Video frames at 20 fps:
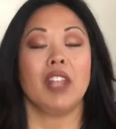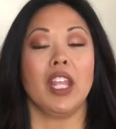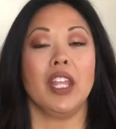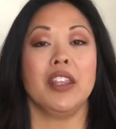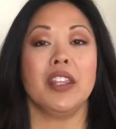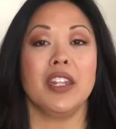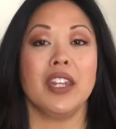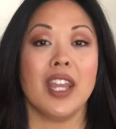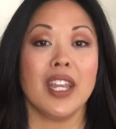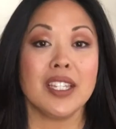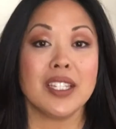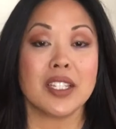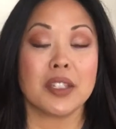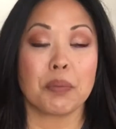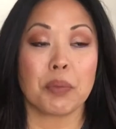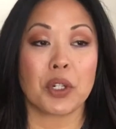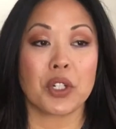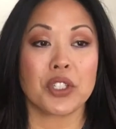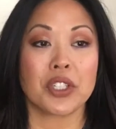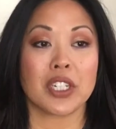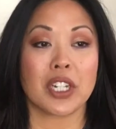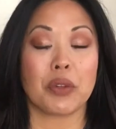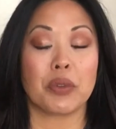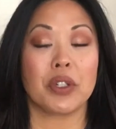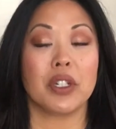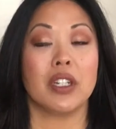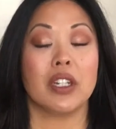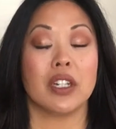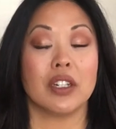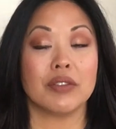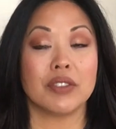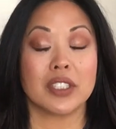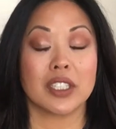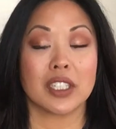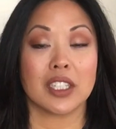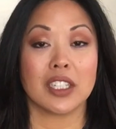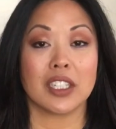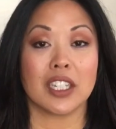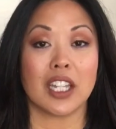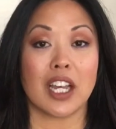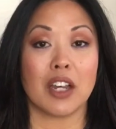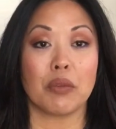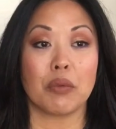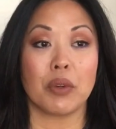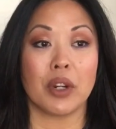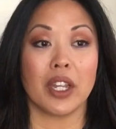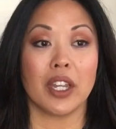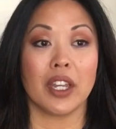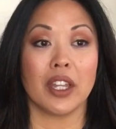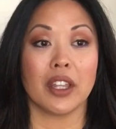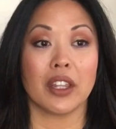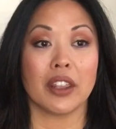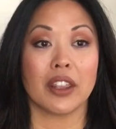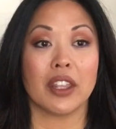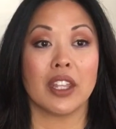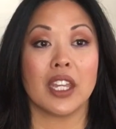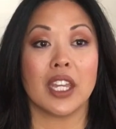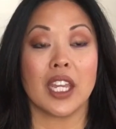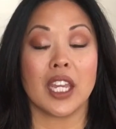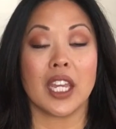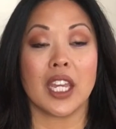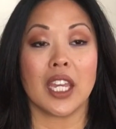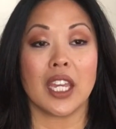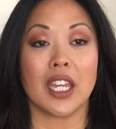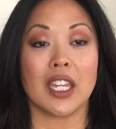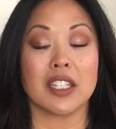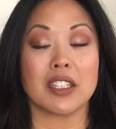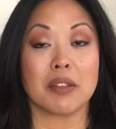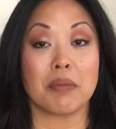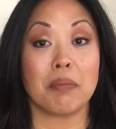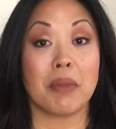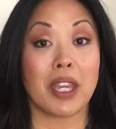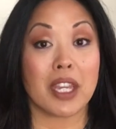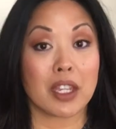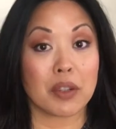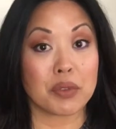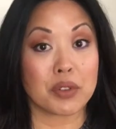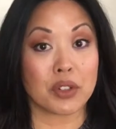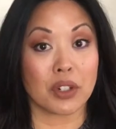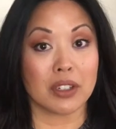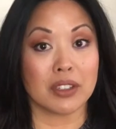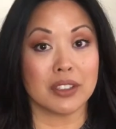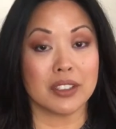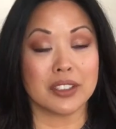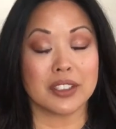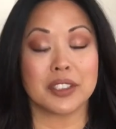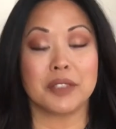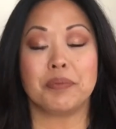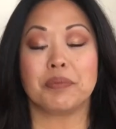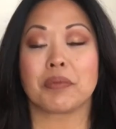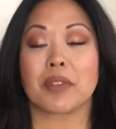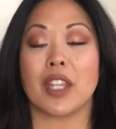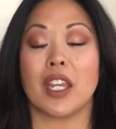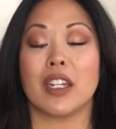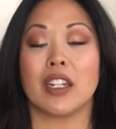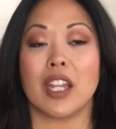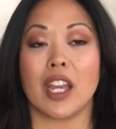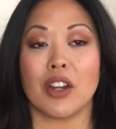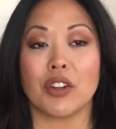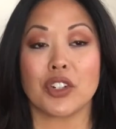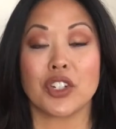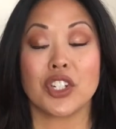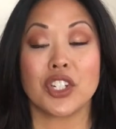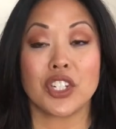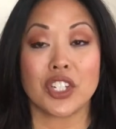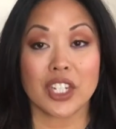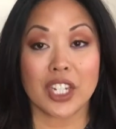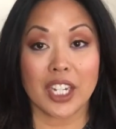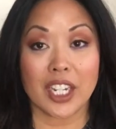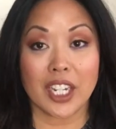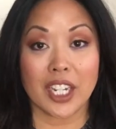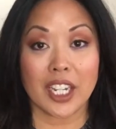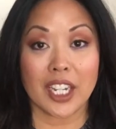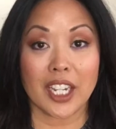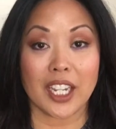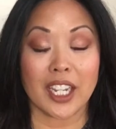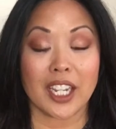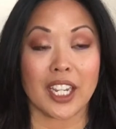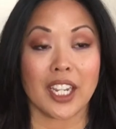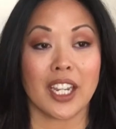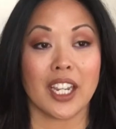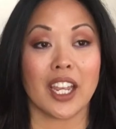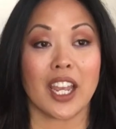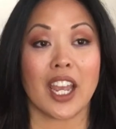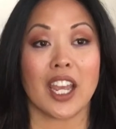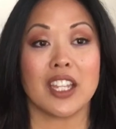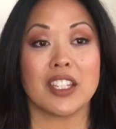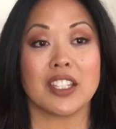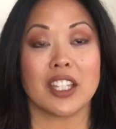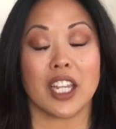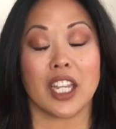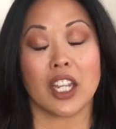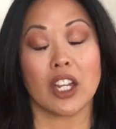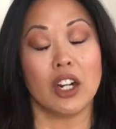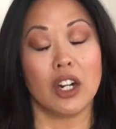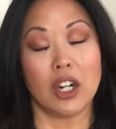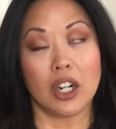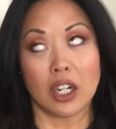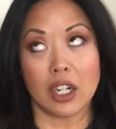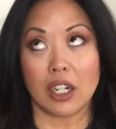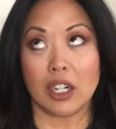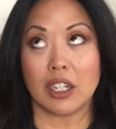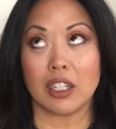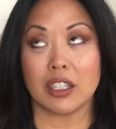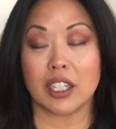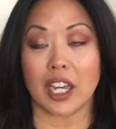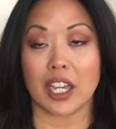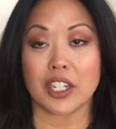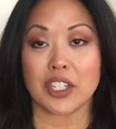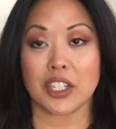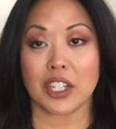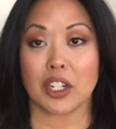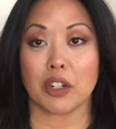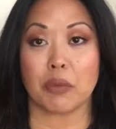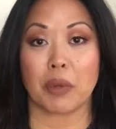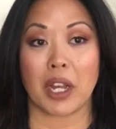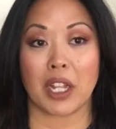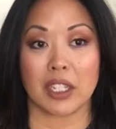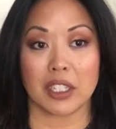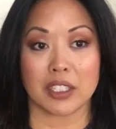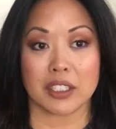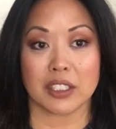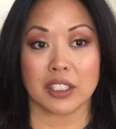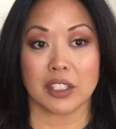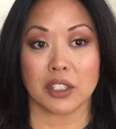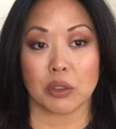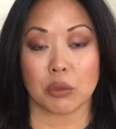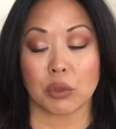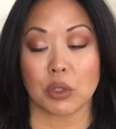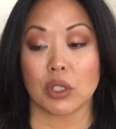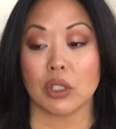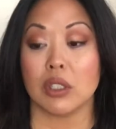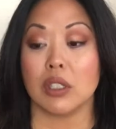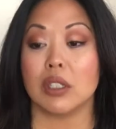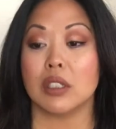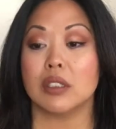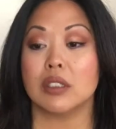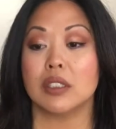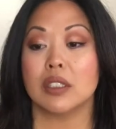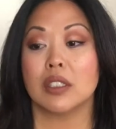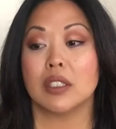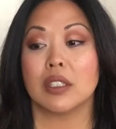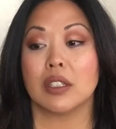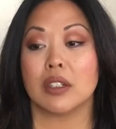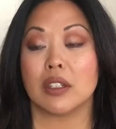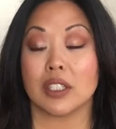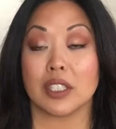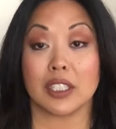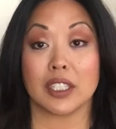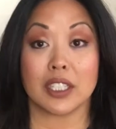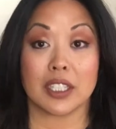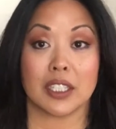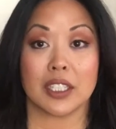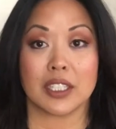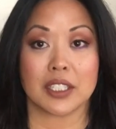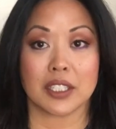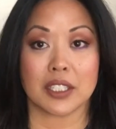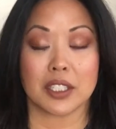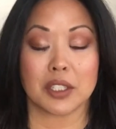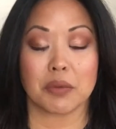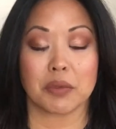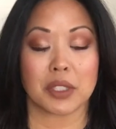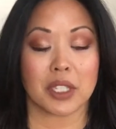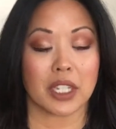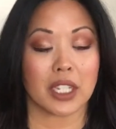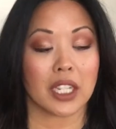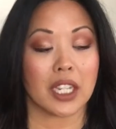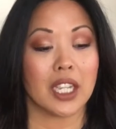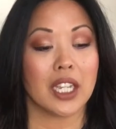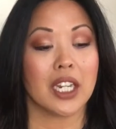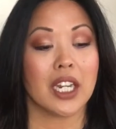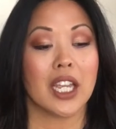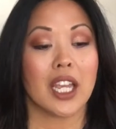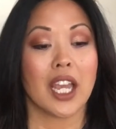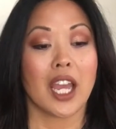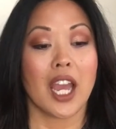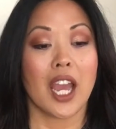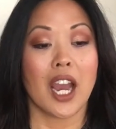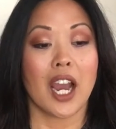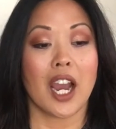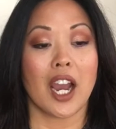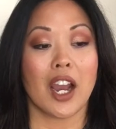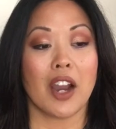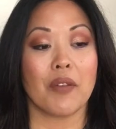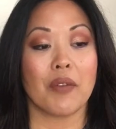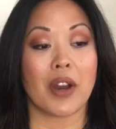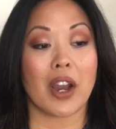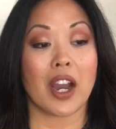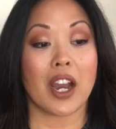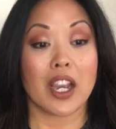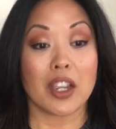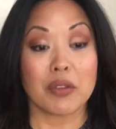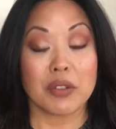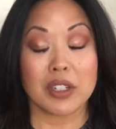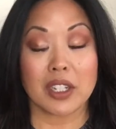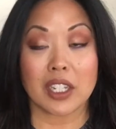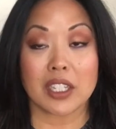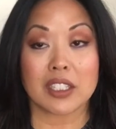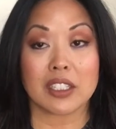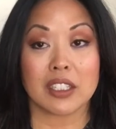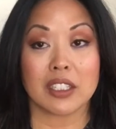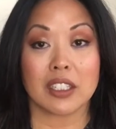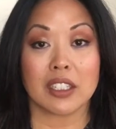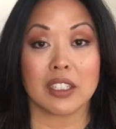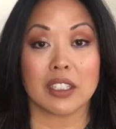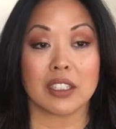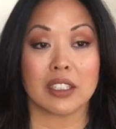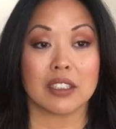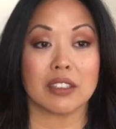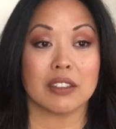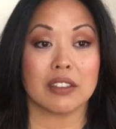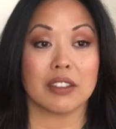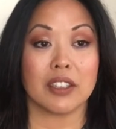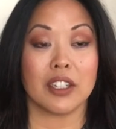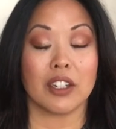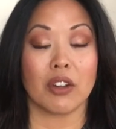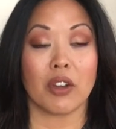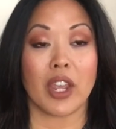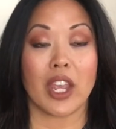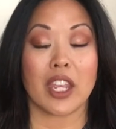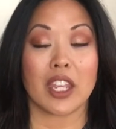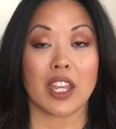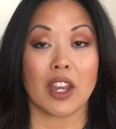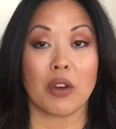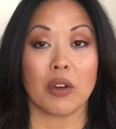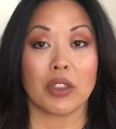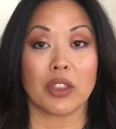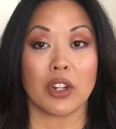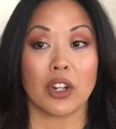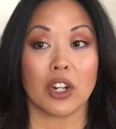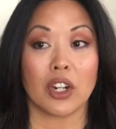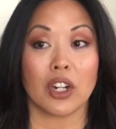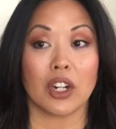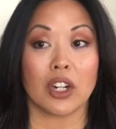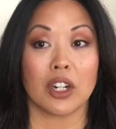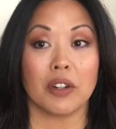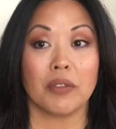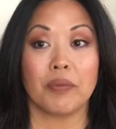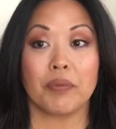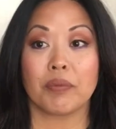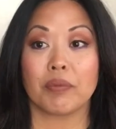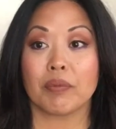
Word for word: And the next person I would love to collab with is Makeup Struggles. Now she has like all the eyeshadow palettes in the world, or at least it seems like it. Um, I would like to, you know, hang out with her.